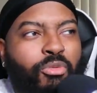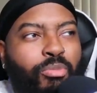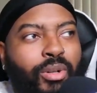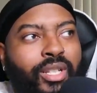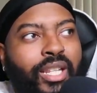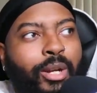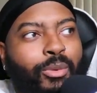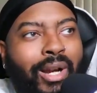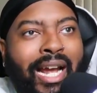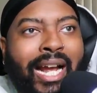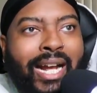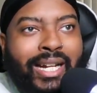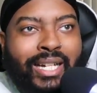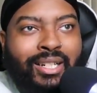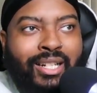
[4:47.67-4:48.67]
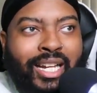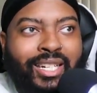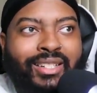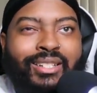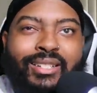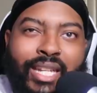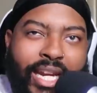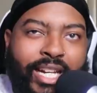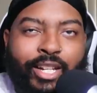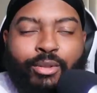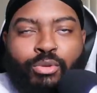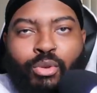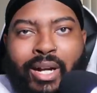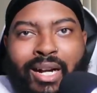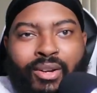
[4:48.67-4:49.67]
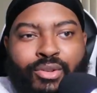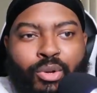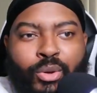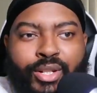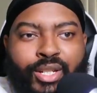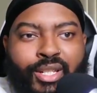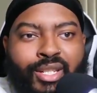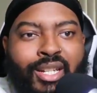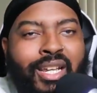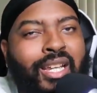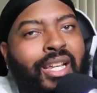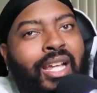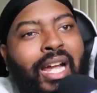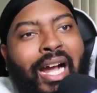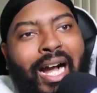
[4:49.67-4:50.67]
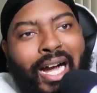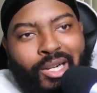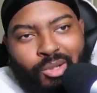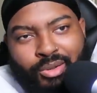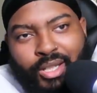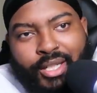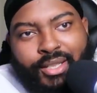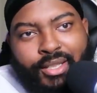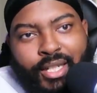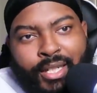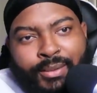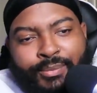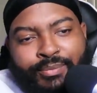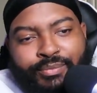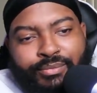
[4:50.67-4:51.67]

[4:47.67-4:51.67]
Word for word: but they were adding stadium crowd noises. I don't like that.